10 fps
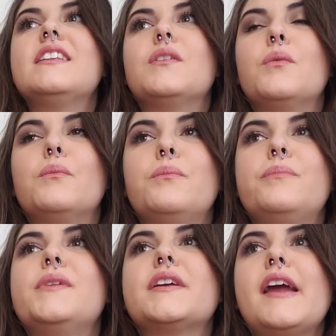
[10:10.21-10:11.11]

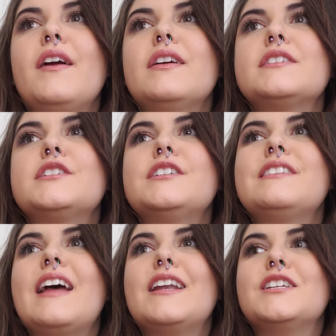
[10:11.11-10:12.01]
the character
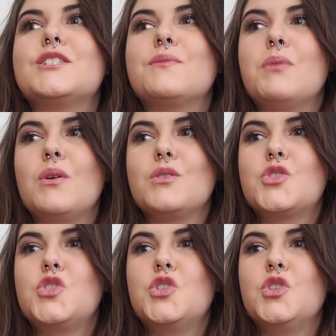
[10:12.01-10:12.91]
that is
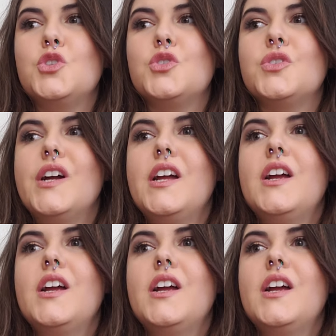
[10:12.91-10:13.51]
supposed to